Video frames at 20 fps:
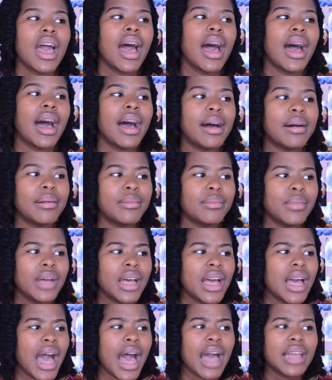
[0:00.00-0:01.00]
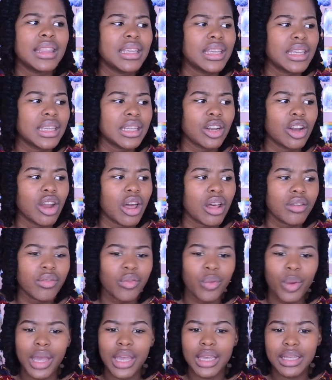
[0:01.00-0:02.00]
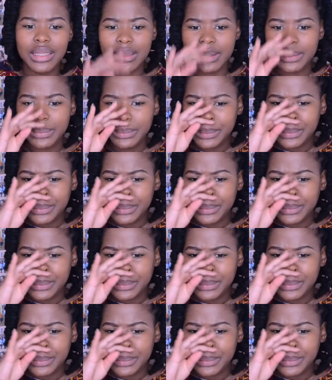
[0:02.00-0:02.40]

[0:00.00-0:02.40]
I think in a lot of ways,